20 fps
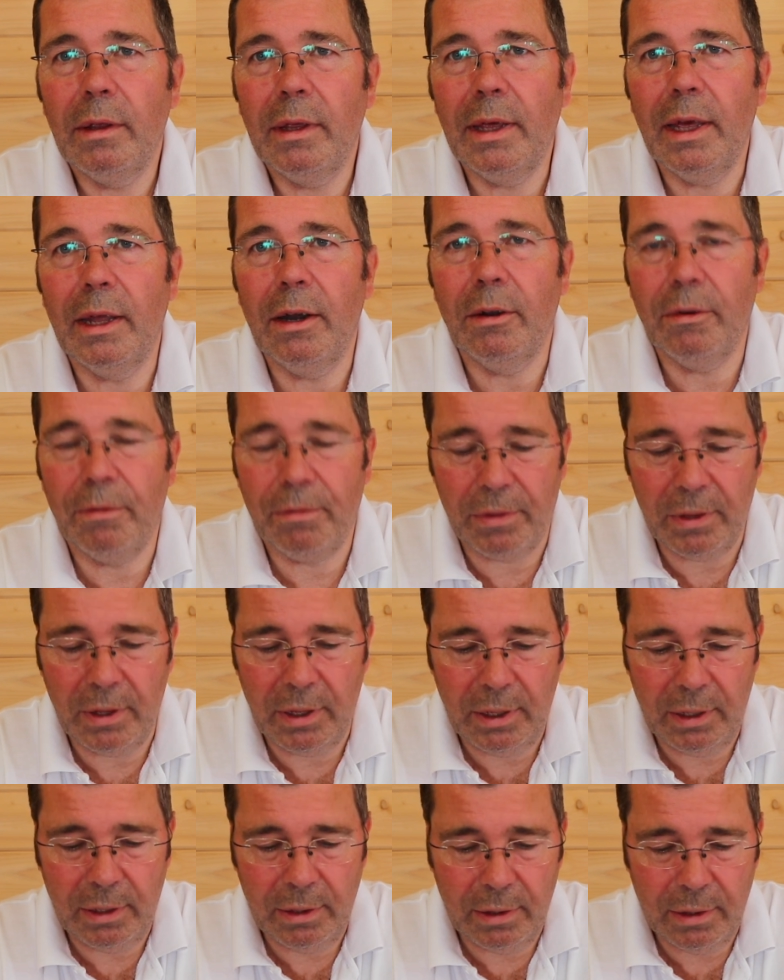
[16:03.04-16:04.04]
get off
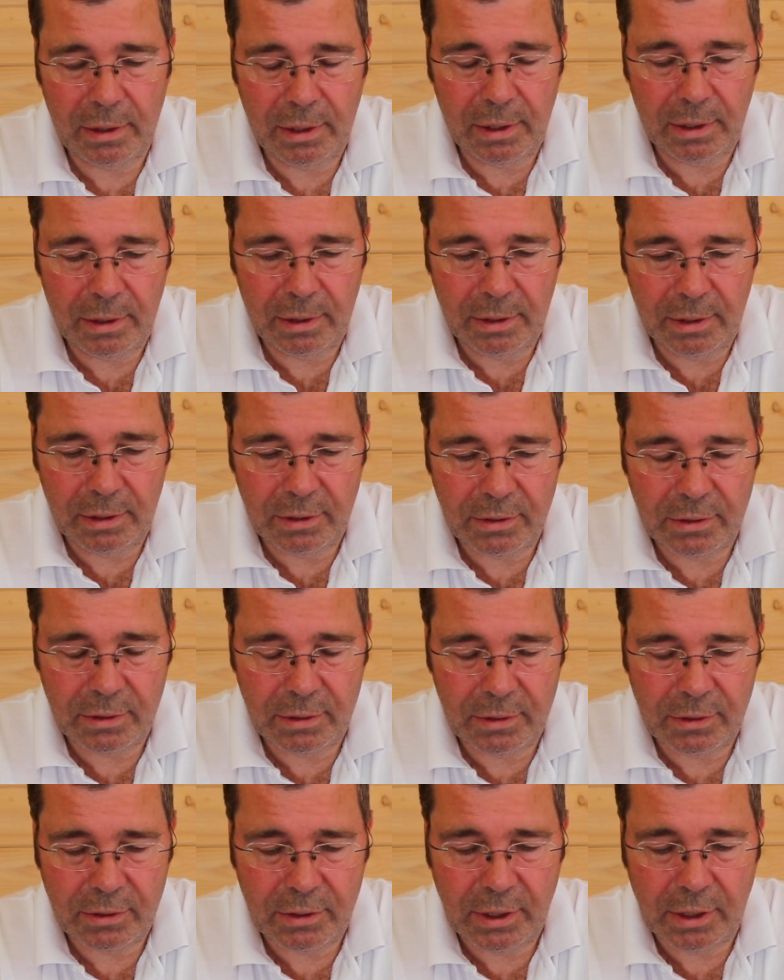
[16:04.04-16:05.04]
the
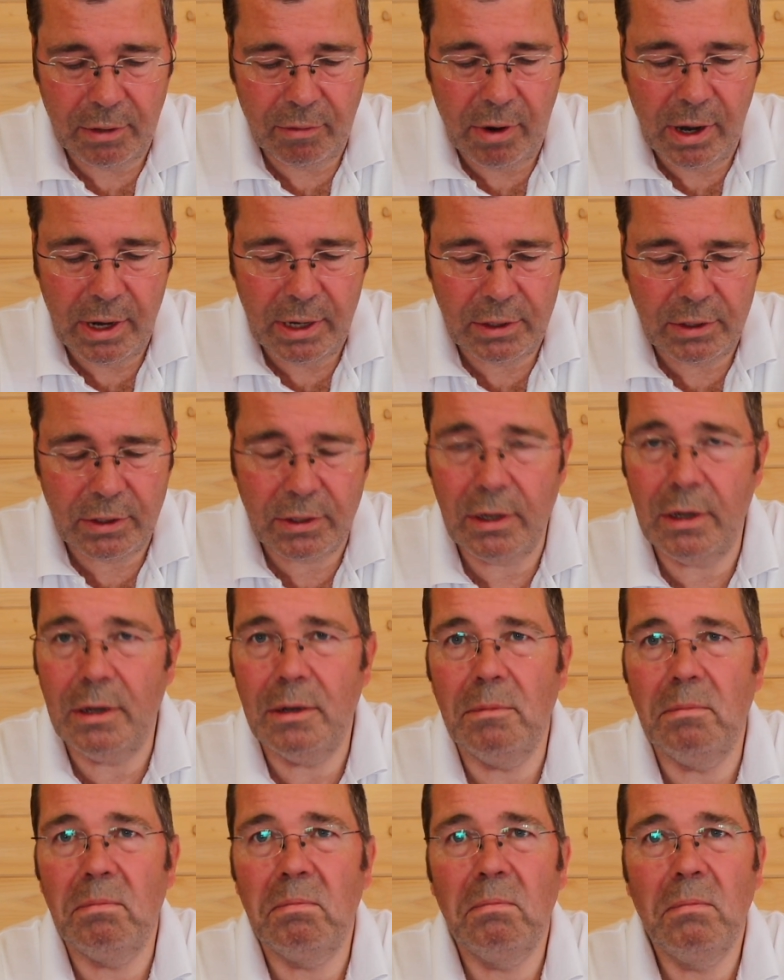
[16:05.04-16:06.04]
cigarettes,
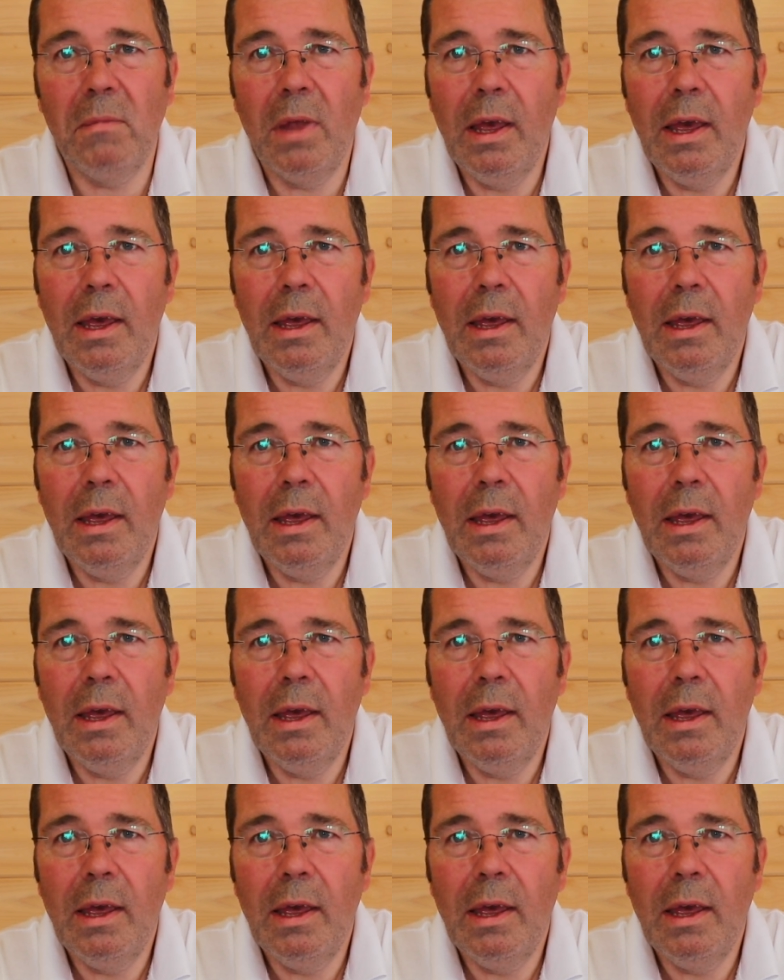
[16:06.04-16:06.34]
and